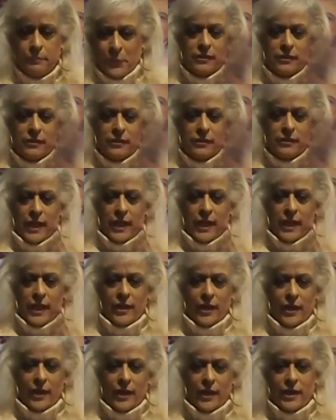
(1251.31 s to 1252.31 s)
so I
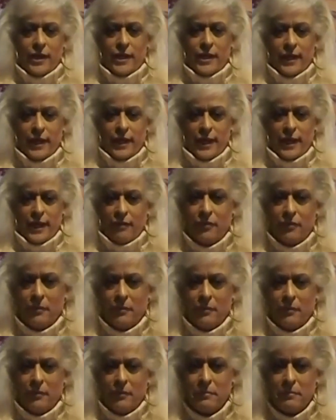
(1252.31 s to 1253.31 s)
make it, I cut
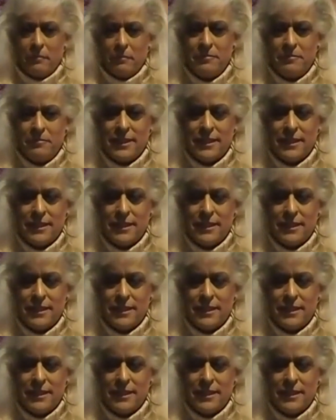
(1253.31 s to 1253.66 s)
it in half.